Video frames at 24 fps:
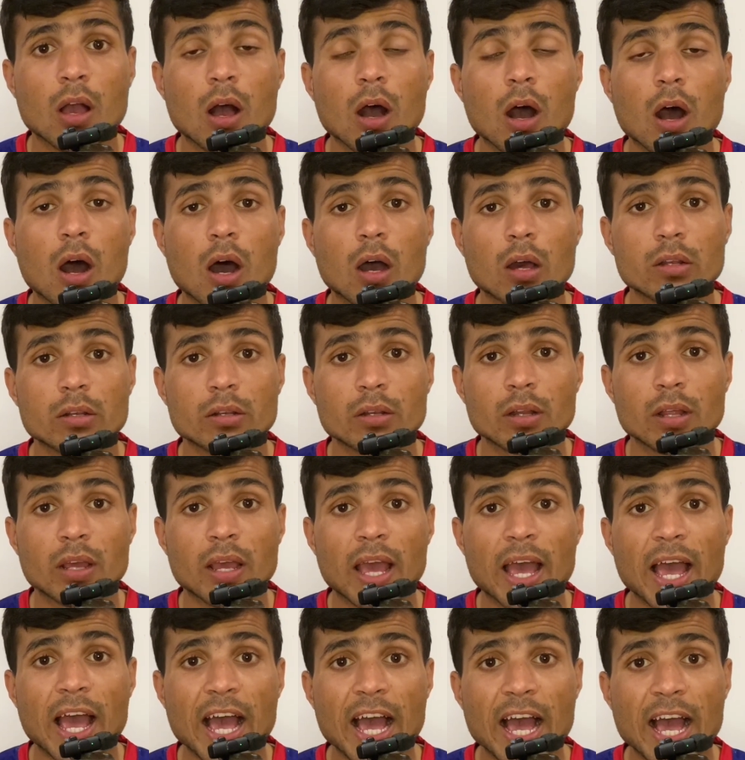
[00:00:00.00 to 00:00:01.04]
on
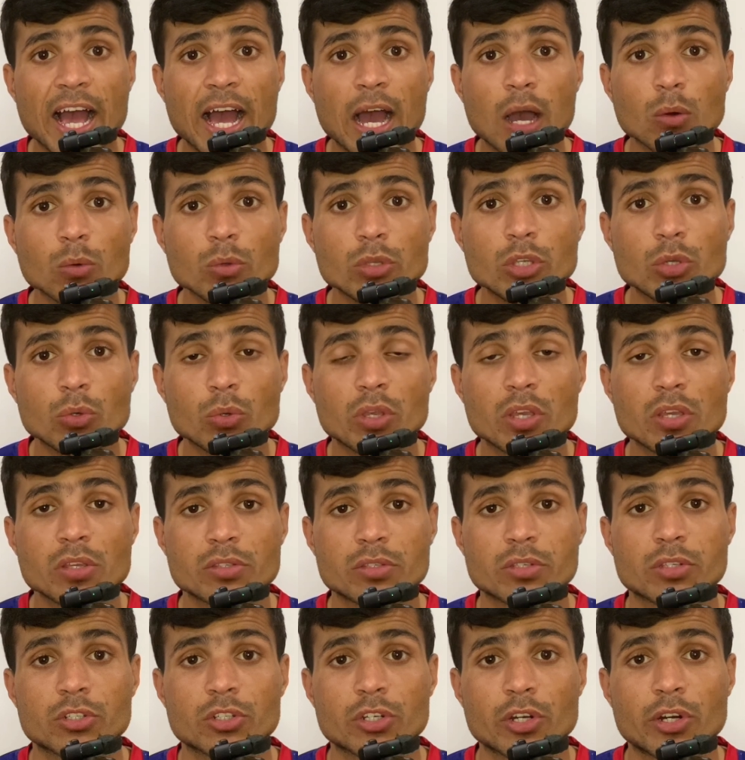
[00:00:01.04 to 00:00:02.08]
how you can
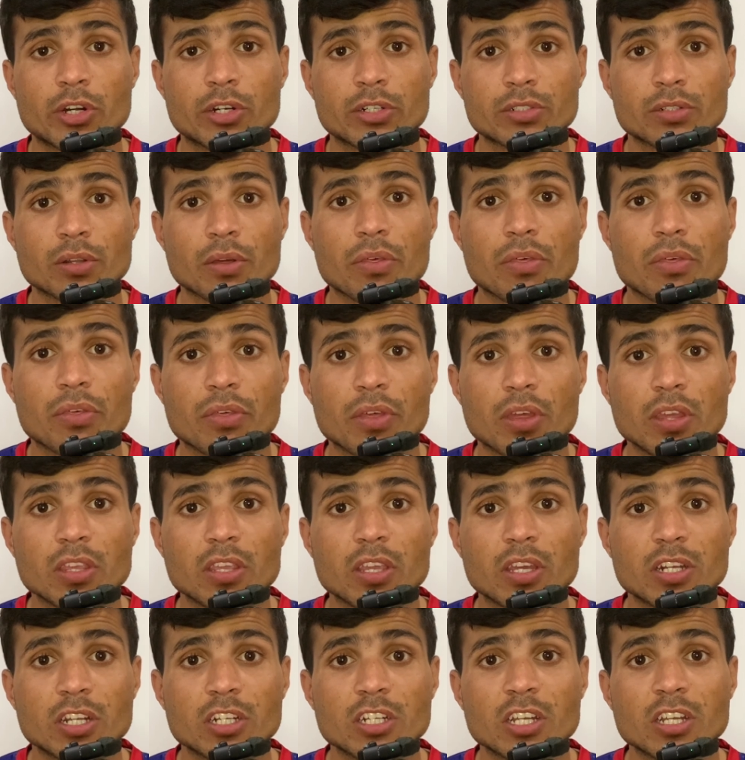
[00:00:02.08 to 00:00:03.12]
start
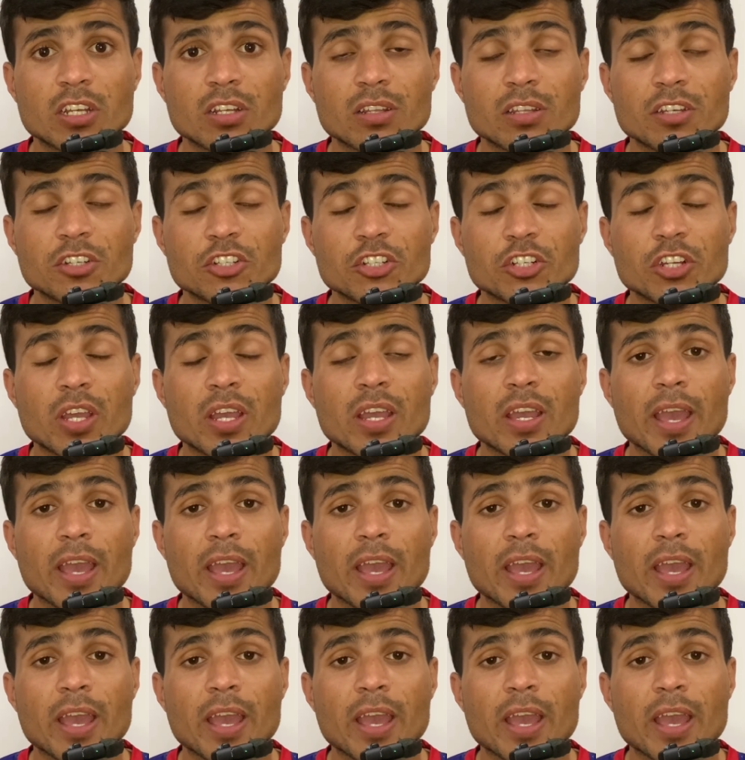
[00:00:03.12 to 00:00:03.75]
thinking in English